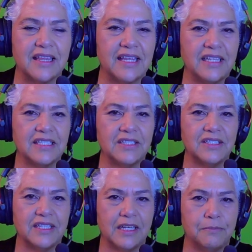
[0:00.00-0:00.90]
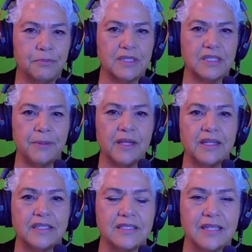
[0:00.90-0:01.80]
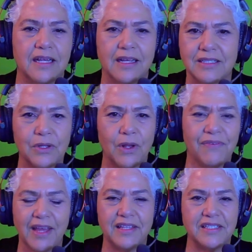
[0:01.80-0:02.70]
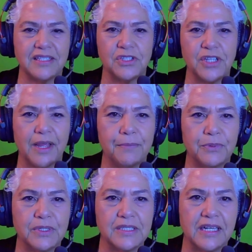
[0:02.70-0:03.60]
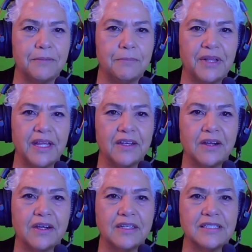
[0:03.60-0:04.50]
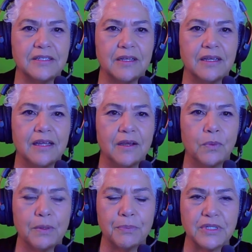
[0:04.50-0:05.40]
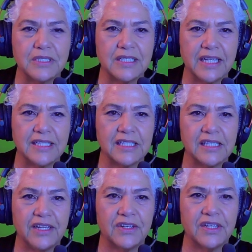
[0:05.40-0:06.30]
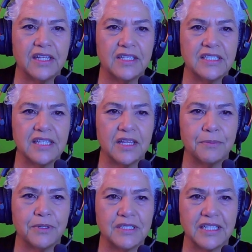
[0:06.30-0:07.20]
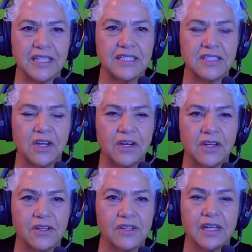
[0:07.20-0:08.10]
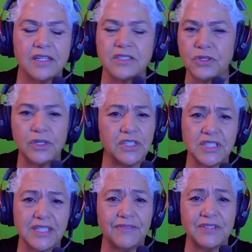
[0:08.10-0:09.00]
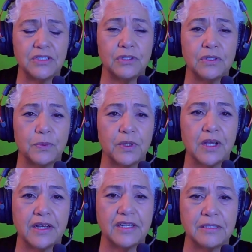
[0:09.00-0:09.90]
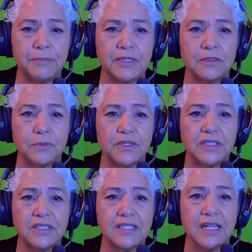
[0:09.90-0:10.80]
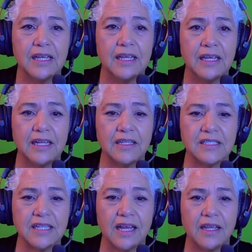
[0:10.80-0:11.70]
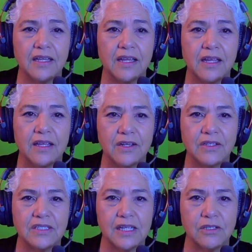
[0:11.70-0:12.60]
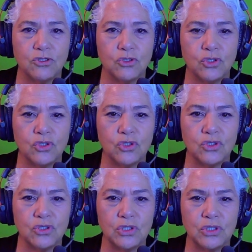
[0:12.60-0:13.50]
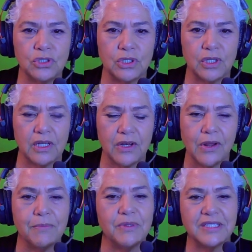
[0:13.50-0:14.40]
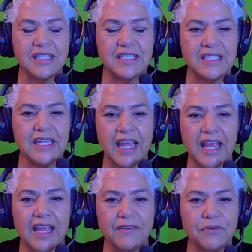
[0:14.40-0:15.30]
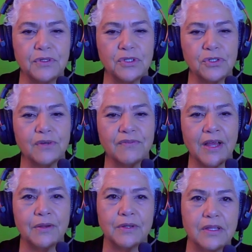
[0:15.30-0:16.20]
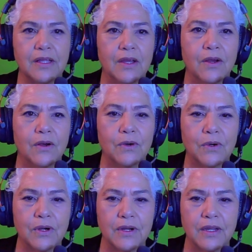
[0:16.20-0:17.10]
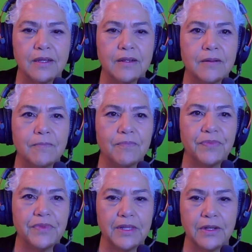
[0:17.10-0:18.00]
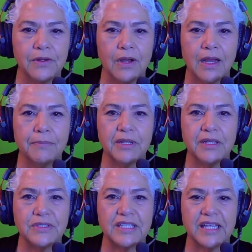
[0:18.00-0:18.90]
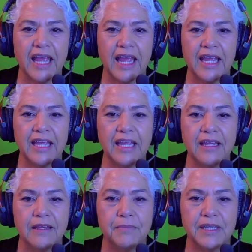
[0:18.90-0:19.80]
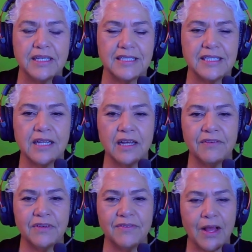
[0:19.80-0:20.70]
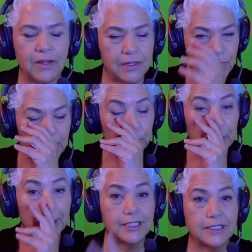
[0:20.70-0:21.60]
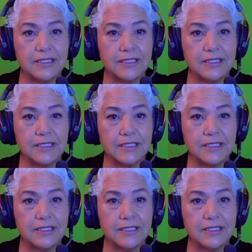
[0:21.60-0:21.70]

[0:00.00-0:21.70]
These are to help with spellings. So I've had these on Jamboards and in playing cards, and one person takes the lighter colors, the other person takes the darker colors, or you can just have a student work on it to build words and decide, like, I'm using the CK after a short vowel, or no, I'm going to use the K because it's not even a vowel and read the words.